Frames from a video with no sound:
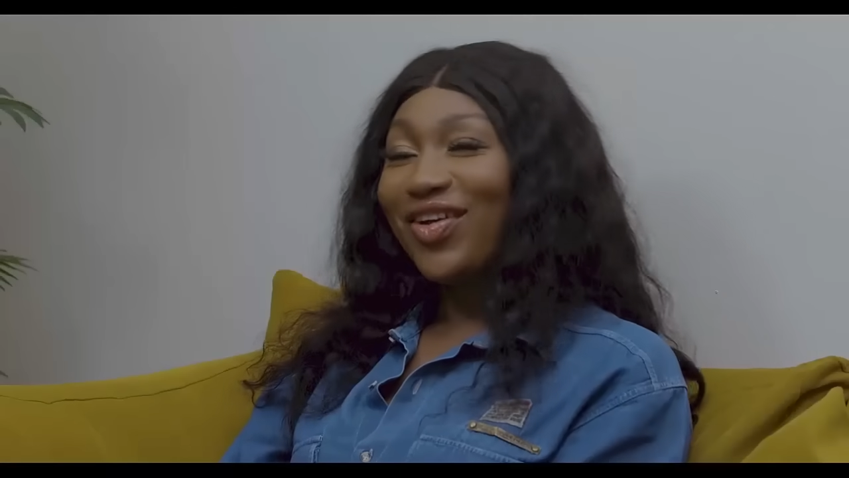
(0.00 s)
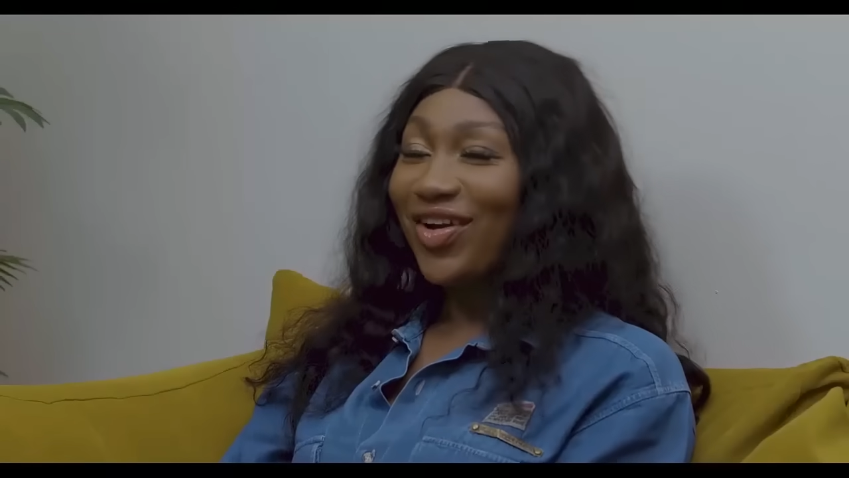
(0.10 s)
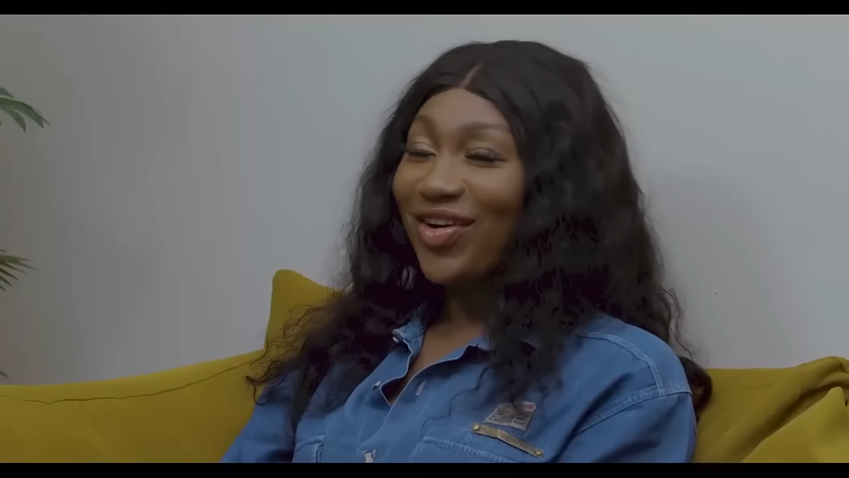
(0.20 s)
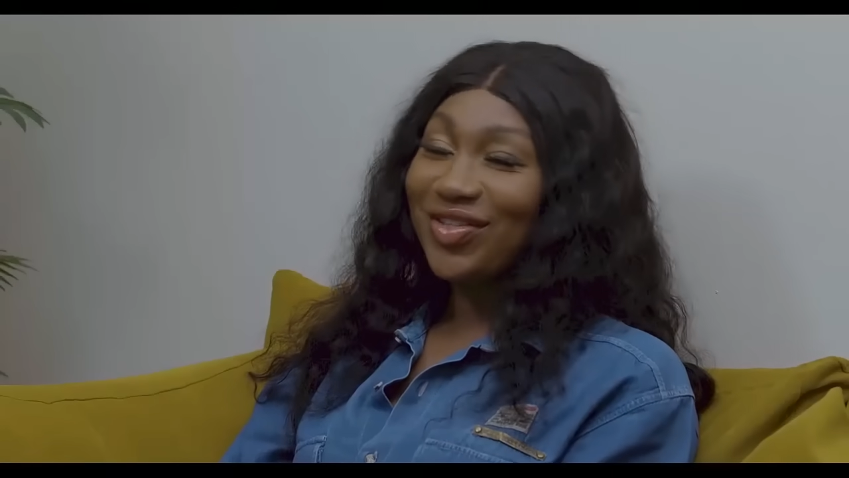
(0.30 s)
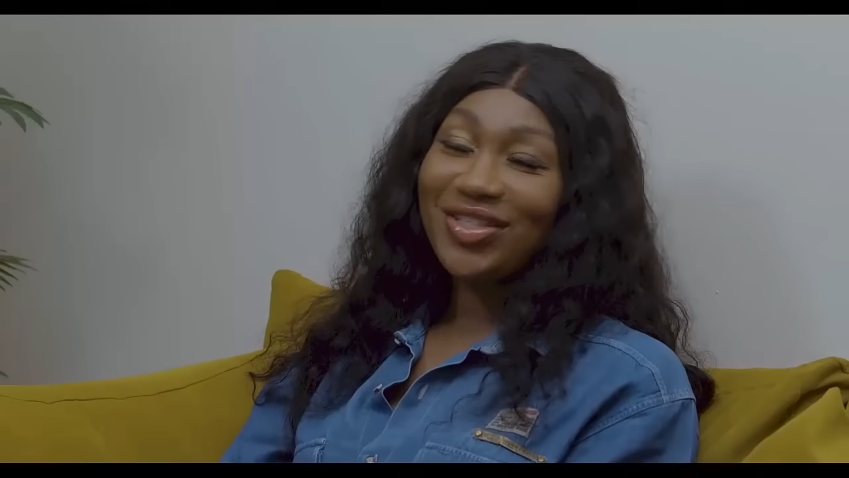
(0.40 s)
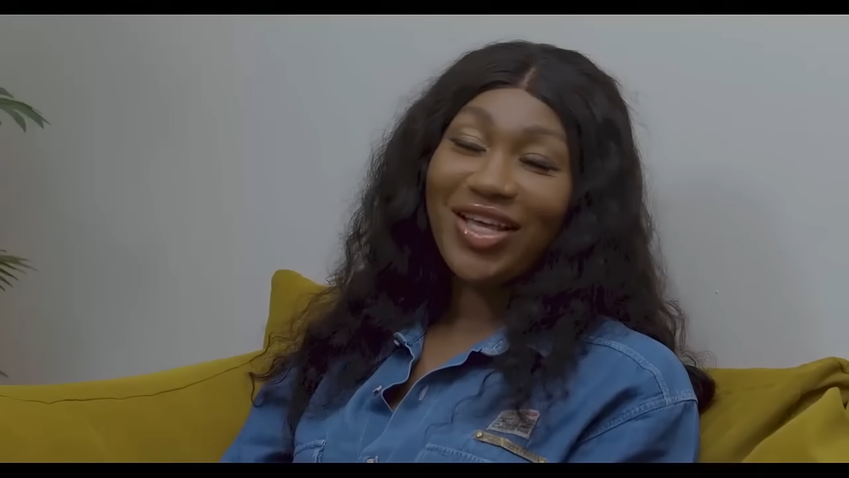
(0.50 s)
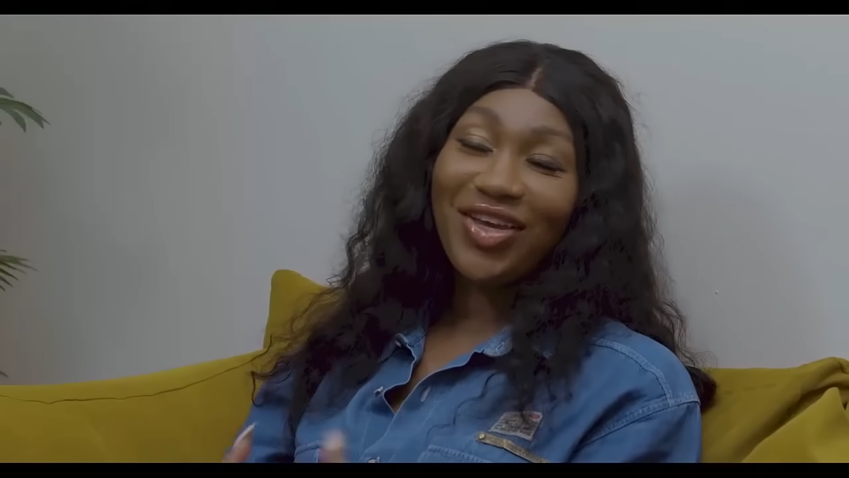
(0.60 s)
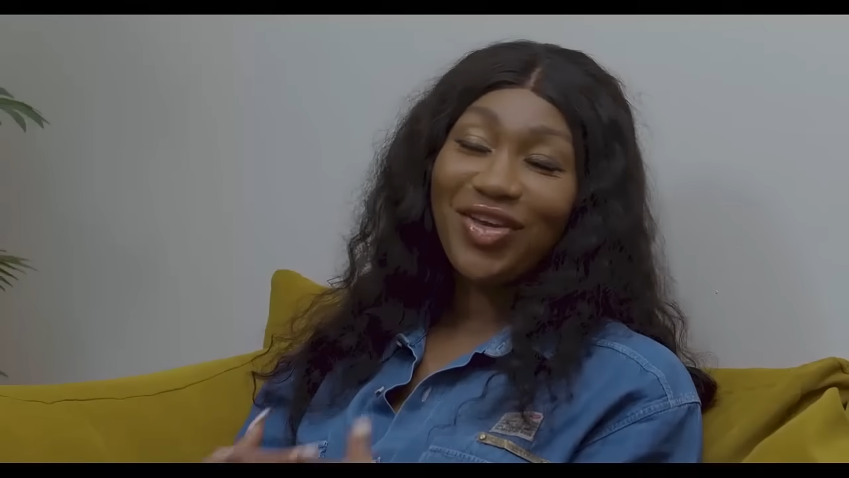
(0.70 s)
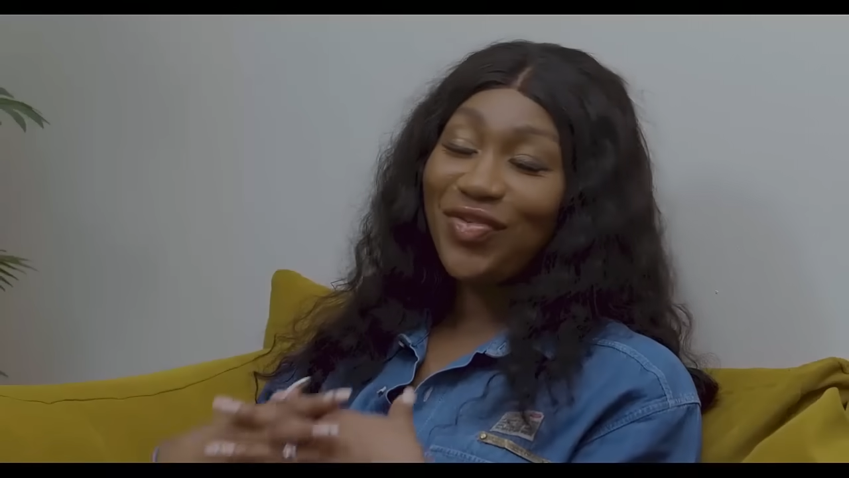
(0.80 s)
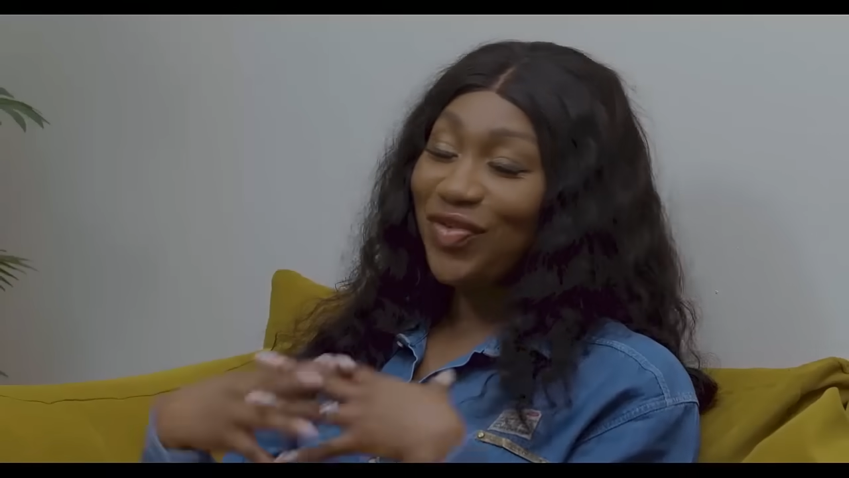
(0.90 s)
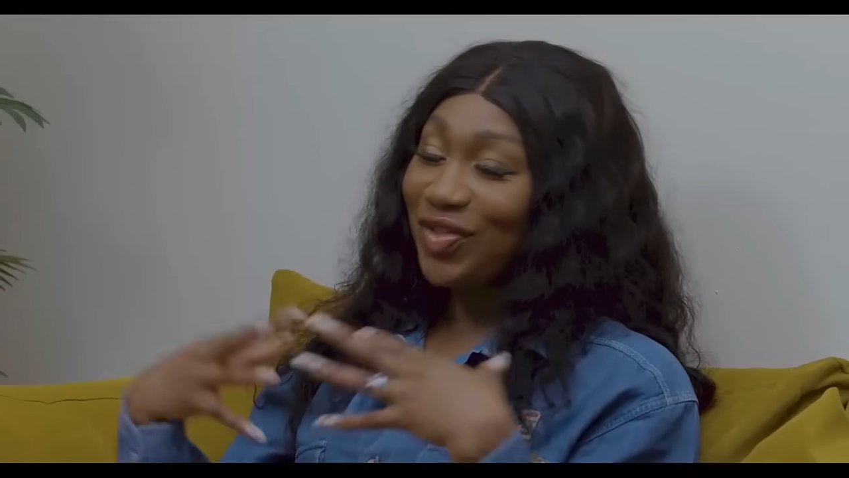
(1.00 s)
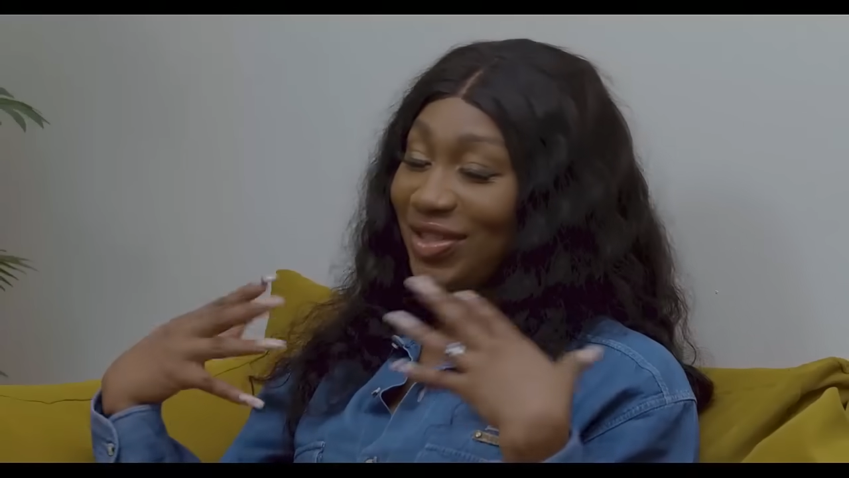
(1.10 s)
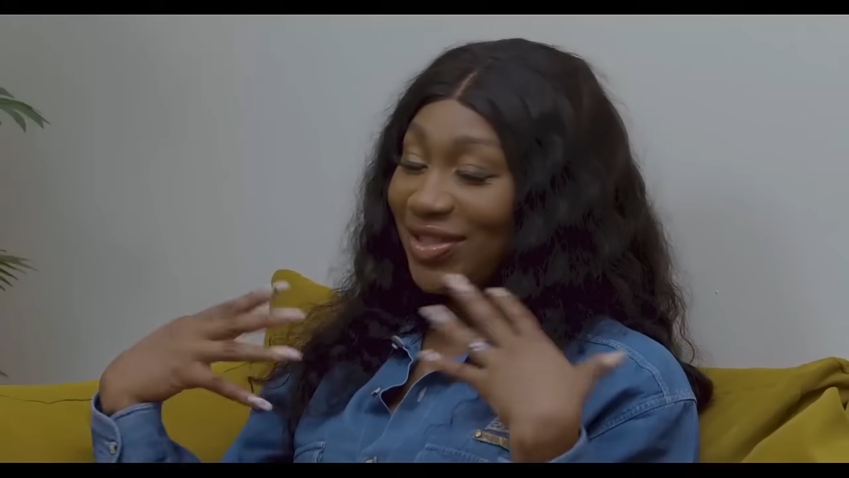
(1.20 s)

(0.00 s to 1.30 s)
you, girls. Thank you for